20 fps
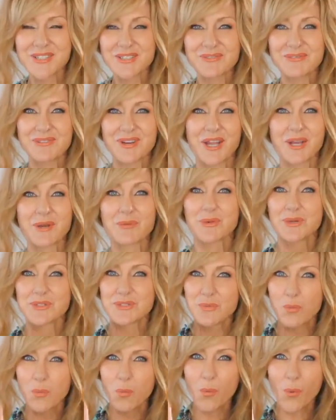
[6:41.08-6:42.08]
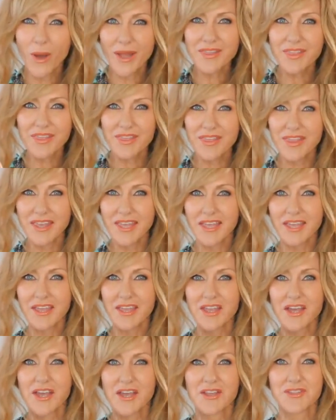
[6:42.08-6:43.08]
your friend, what's one
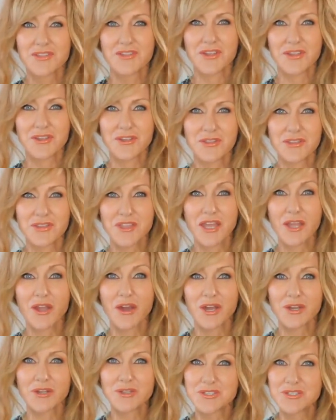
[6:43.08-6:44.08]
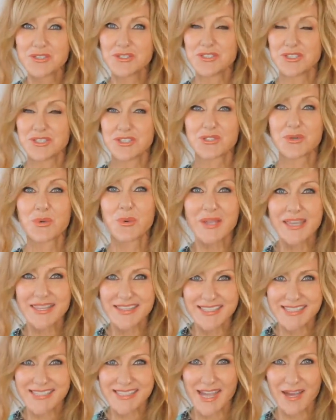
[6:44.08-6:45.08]
thing that you think I could do to
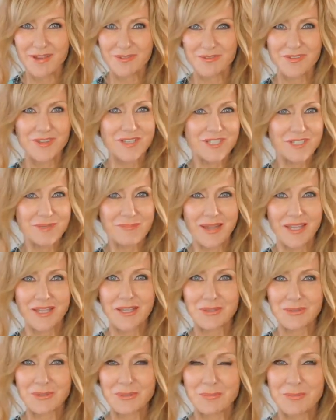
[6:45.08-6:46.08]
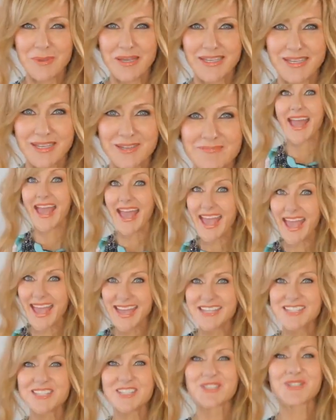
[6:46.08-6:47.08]
tweak this outfit to make it look better?
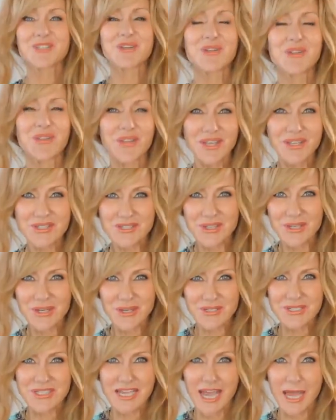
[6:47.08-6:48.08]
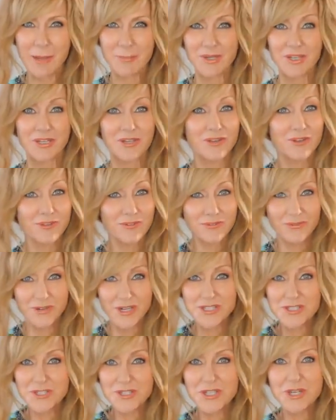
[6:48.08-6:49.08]
And two things are going to happen. Your
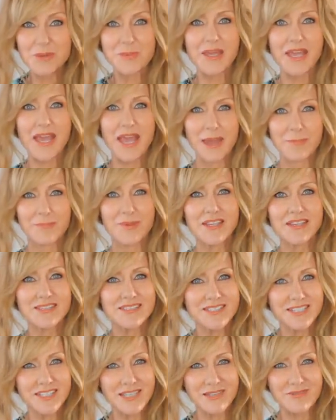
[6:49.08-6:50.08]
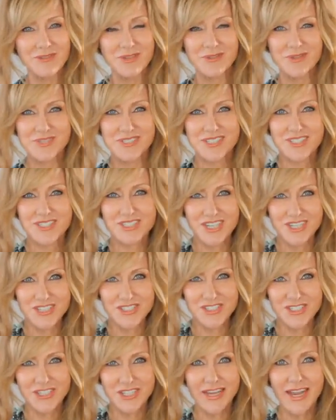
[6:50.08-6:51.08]
friend's going to be happy to give you a
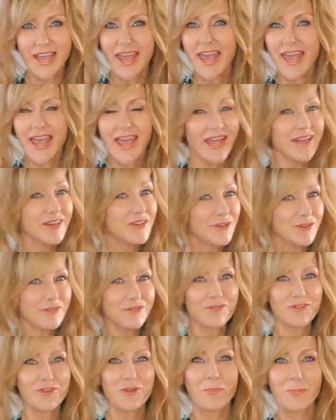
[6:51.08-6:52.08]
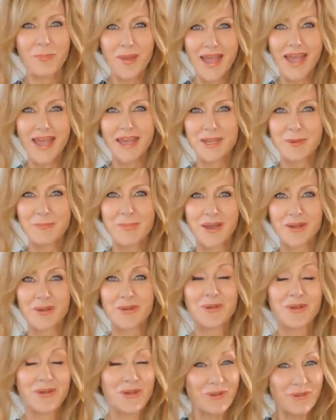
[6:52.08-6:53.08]
suggestion and not feel bad about
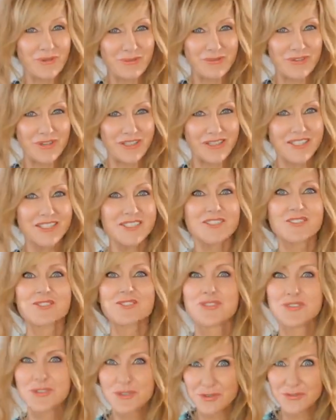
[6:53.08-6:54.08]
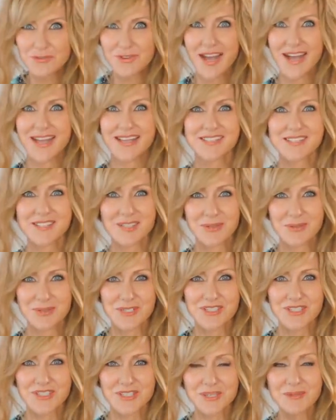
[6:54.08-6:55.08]
hurting your feelings because you've asked the
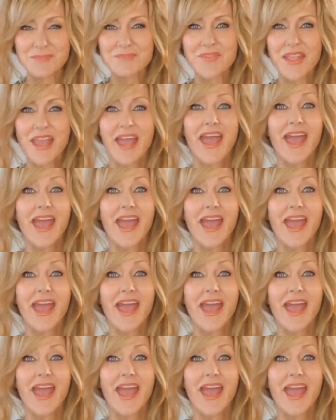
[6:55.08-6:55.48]
question.